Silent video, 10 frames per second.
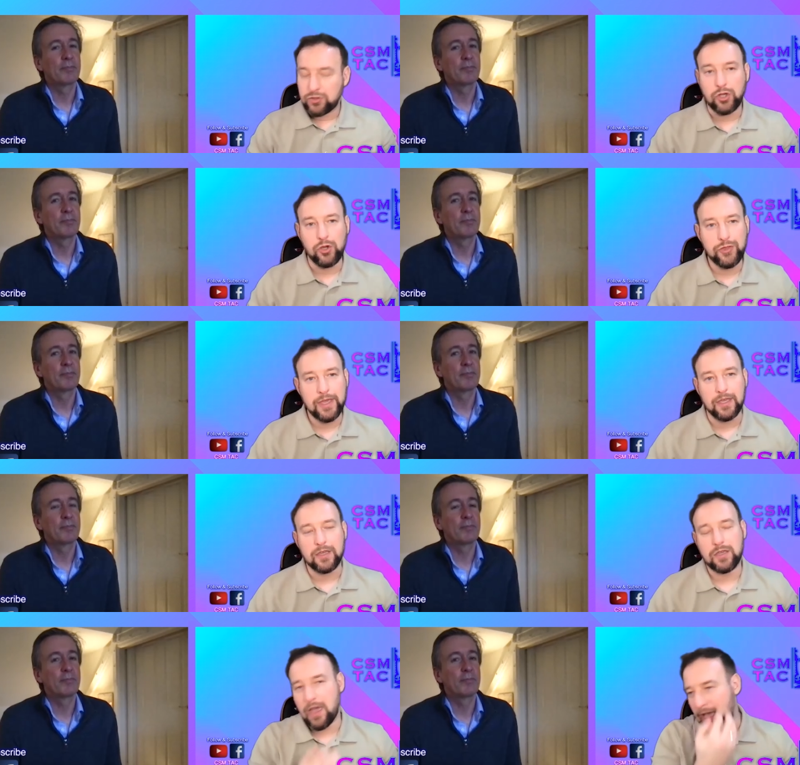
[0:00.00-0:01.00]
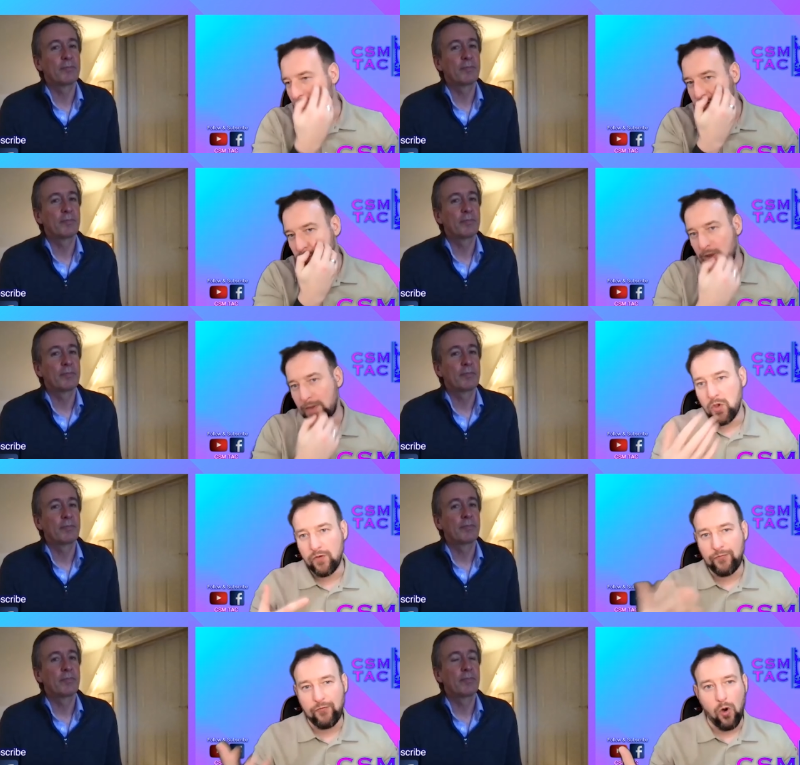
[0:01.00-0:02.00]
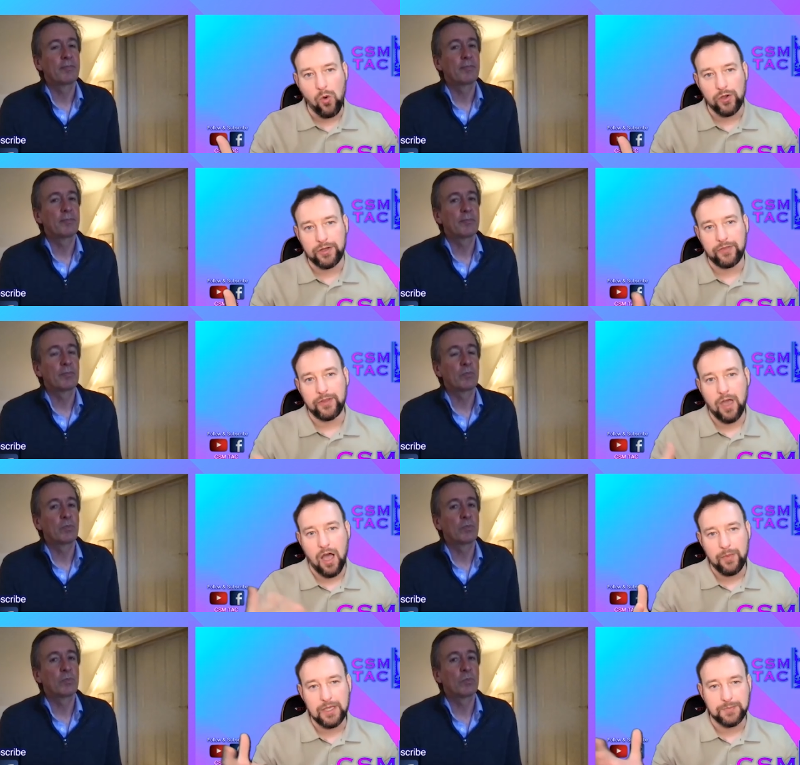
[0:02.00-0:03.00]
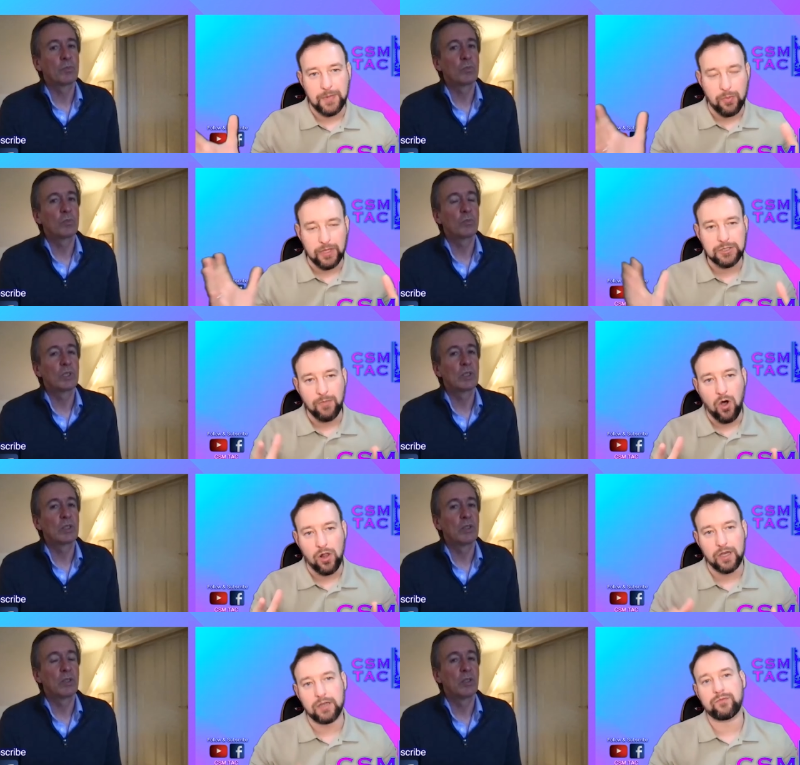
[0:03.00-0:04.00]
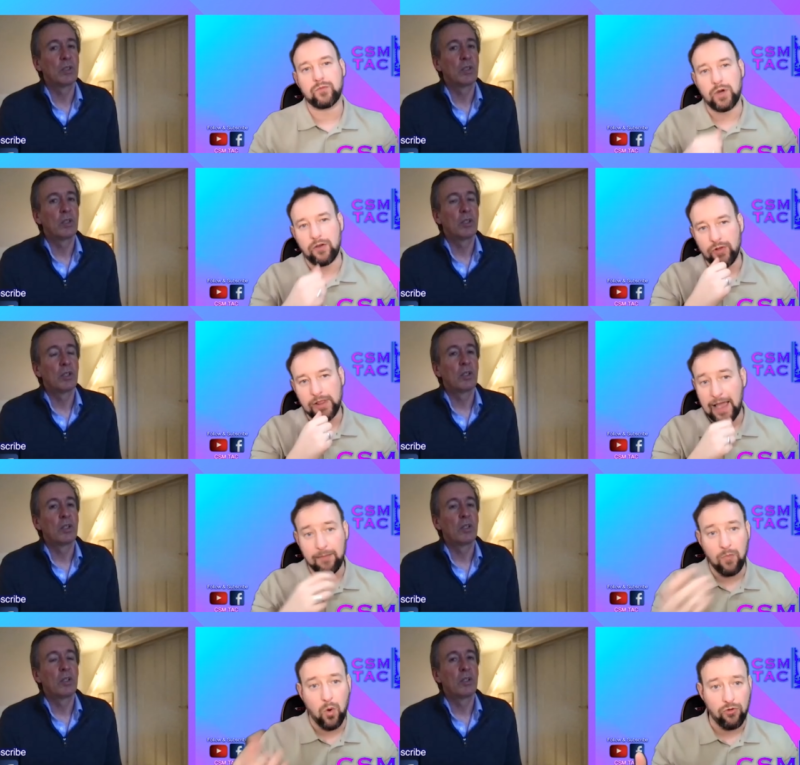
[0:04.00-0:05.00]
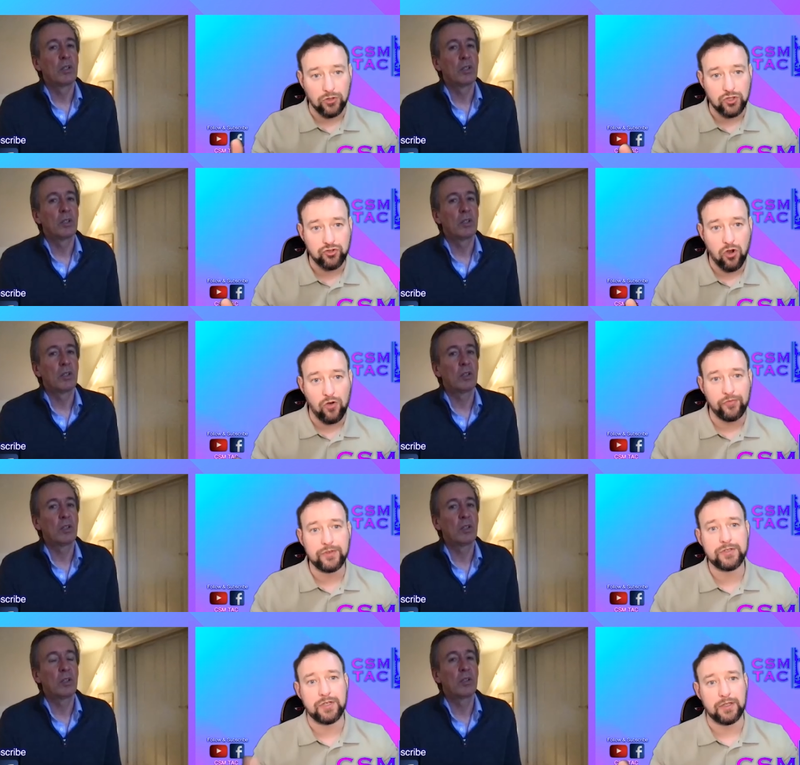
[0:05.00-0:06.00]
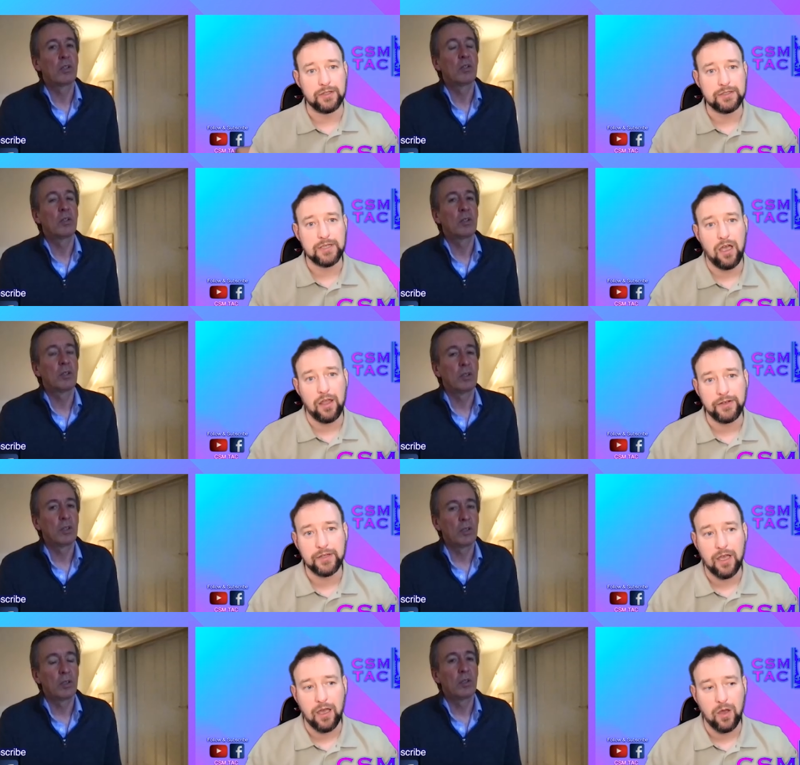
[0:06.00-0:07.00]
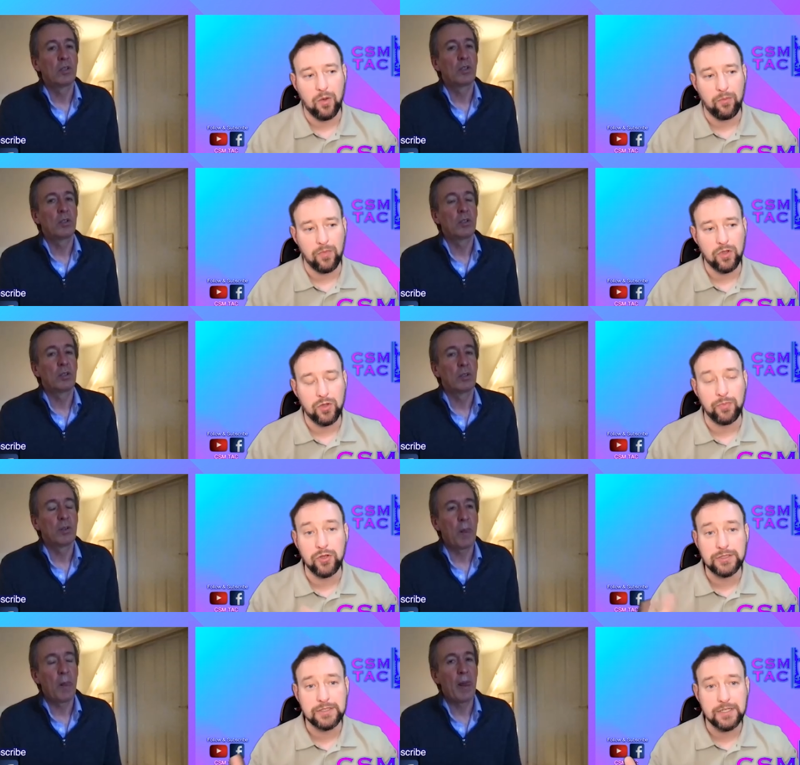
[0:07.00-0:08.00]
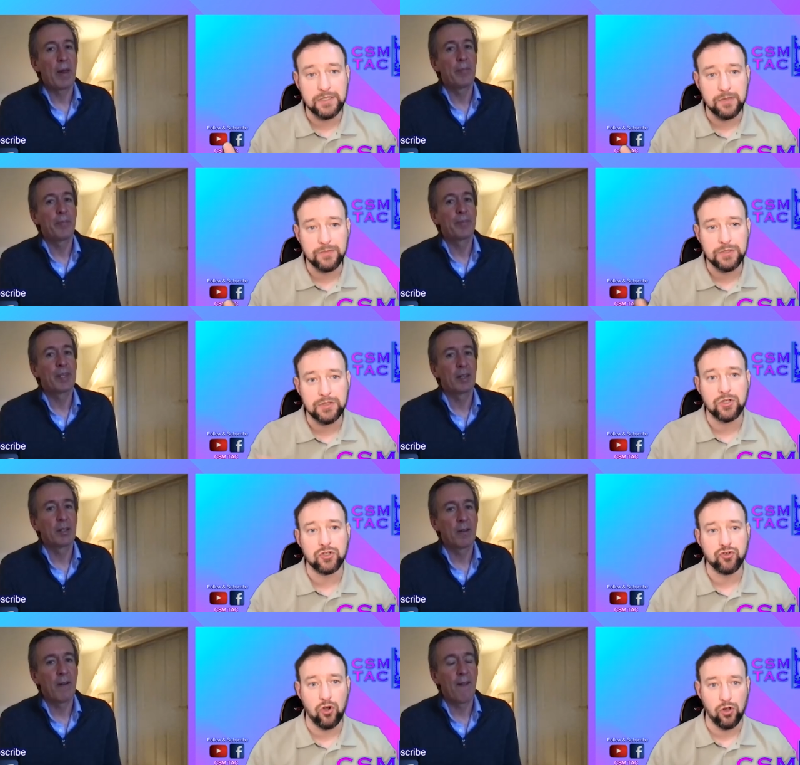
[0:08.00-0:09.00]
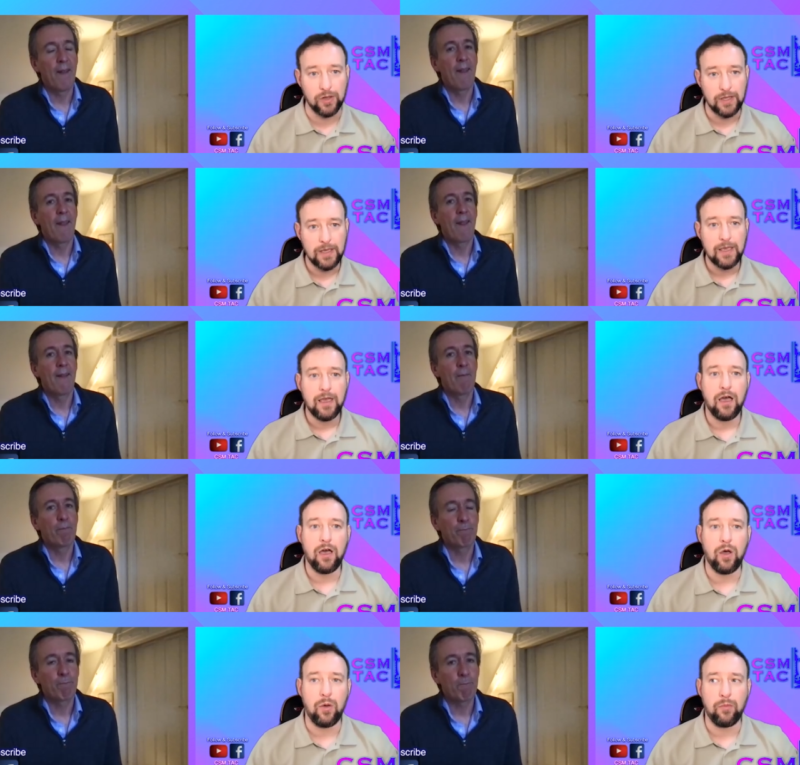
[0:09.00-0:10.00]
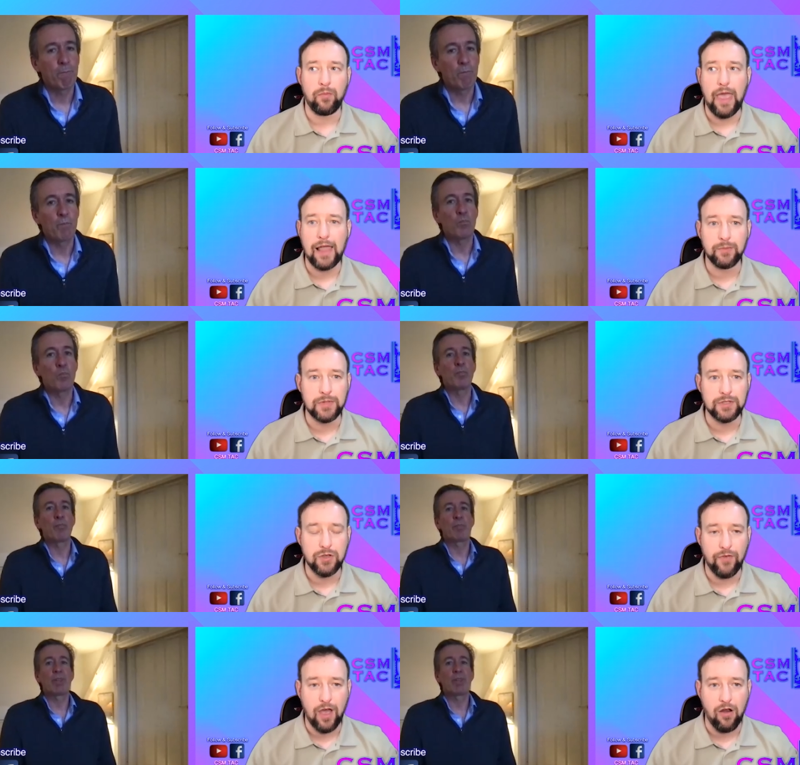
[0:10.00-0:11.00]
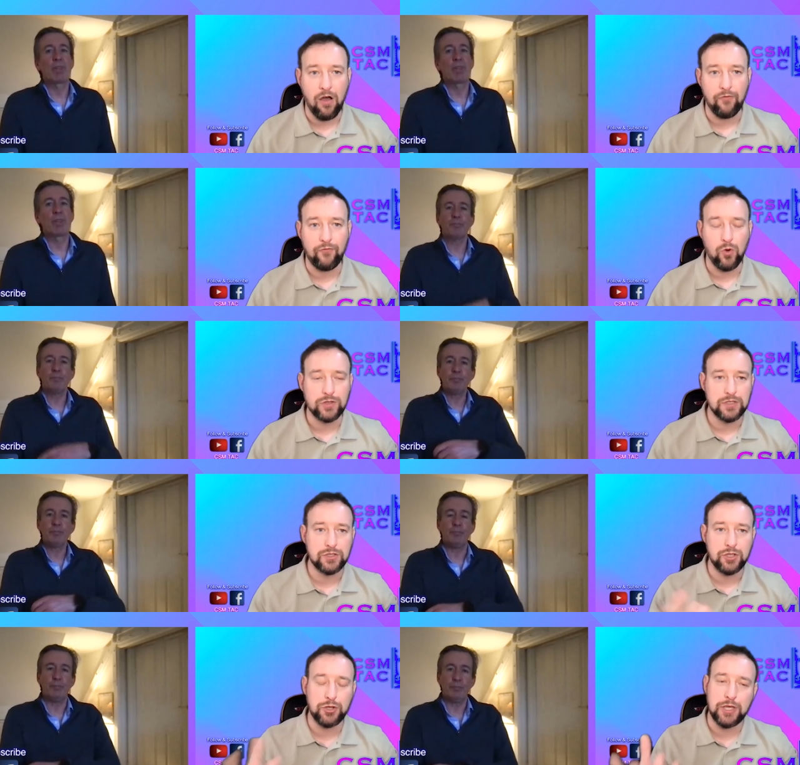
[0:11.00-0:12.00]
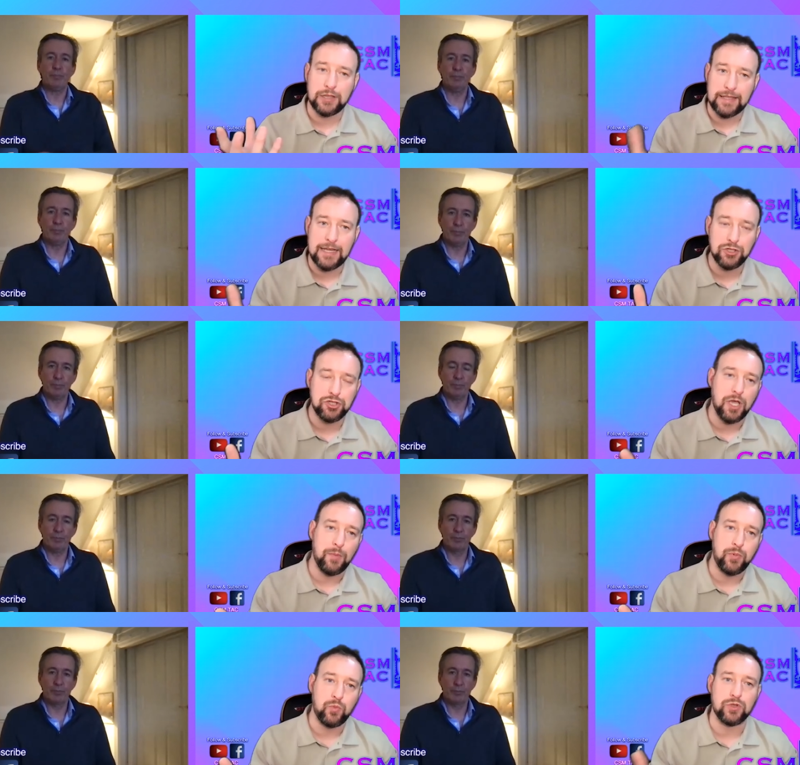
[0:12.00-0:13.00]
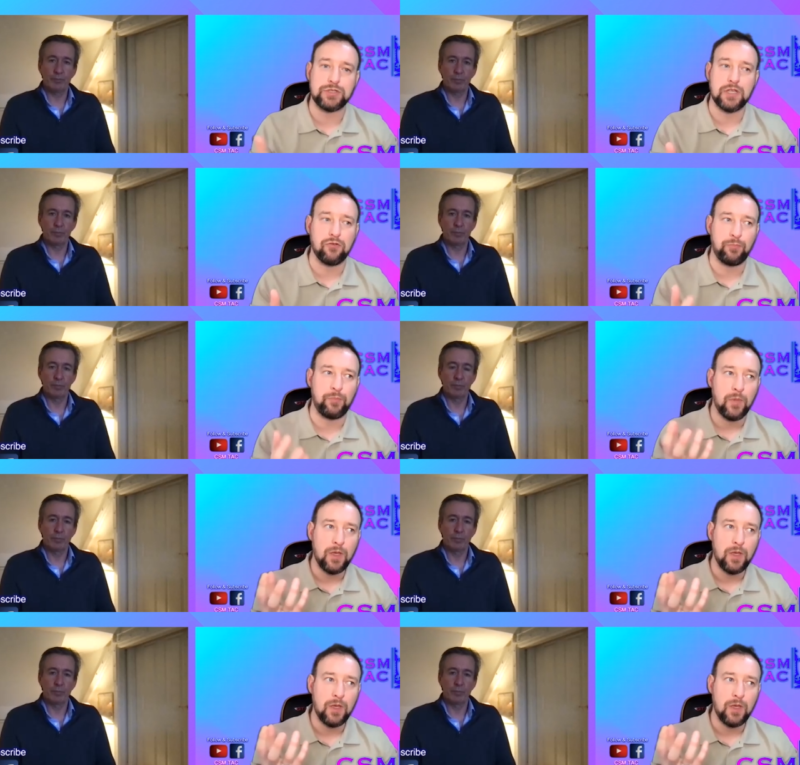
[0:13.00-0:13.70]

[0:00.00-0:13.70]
Speaker 1: Do you think as we move forward and the army is becoming smaller, we're relying more on drones and computer systems to control elements of our armed forces? Do you think leadership will still